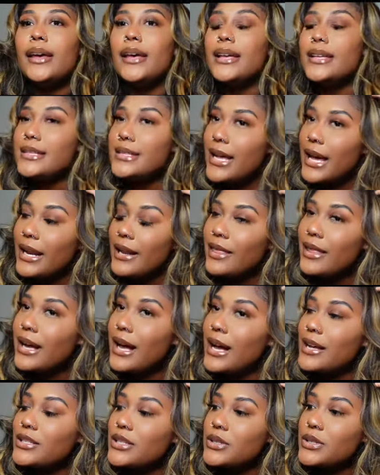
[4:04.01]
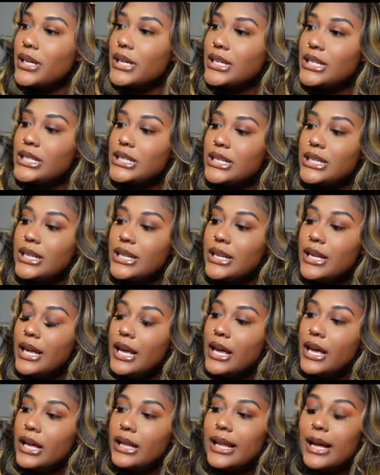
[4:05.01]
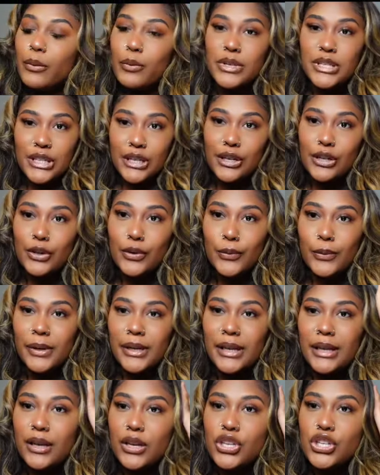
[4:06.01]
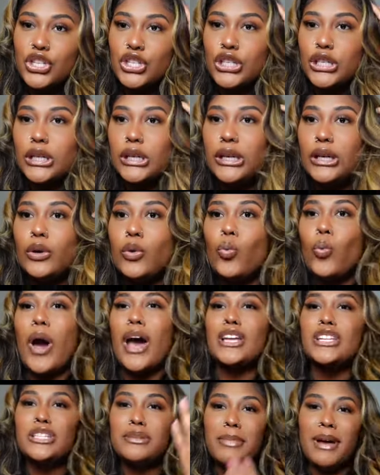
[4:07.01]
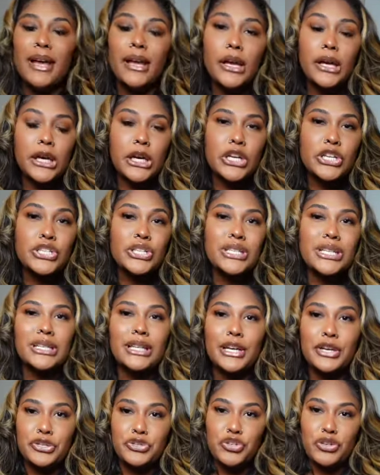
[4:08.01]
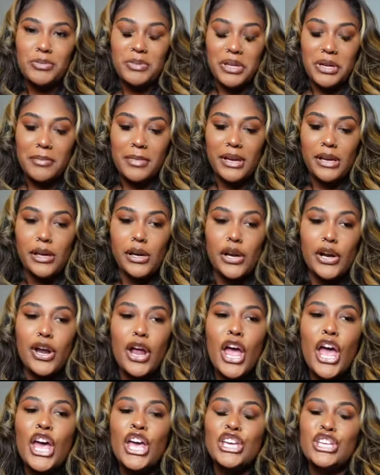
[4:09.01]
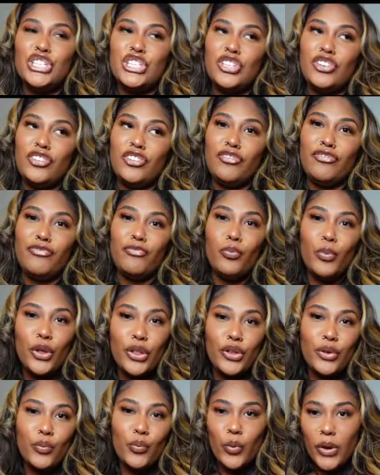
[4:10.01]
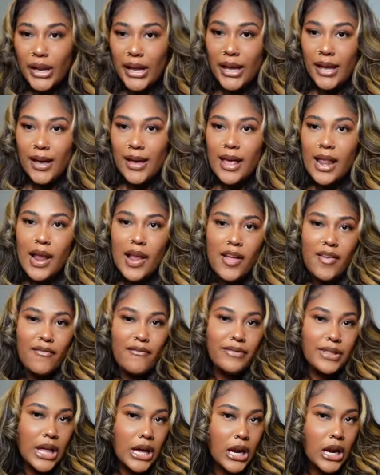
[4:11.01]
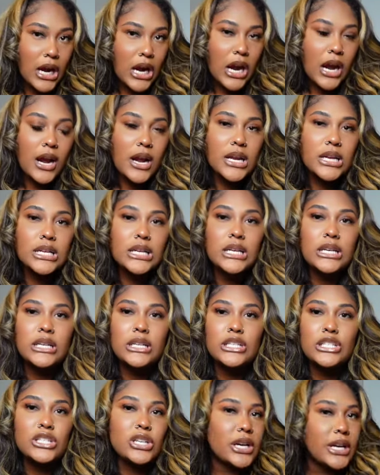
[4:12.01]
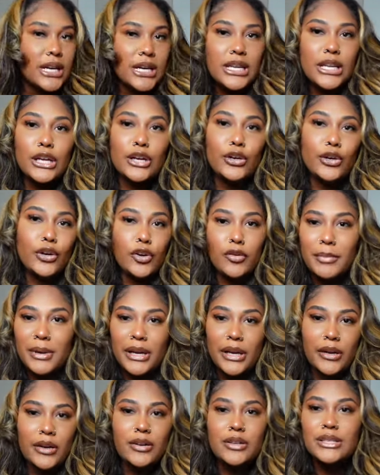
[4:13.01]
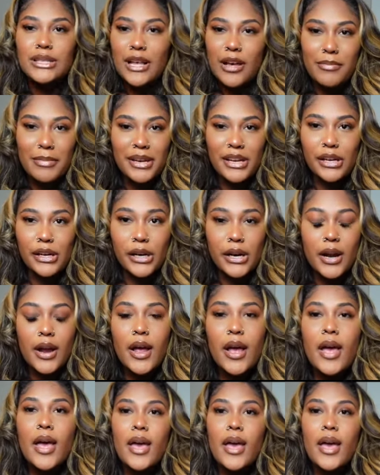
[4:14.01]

Inside of the consultation, like what's included, she washed my hair. She did like a treatment on my hair. She went ahead and flat ironed, straightened, and curled my hair, styled my hair.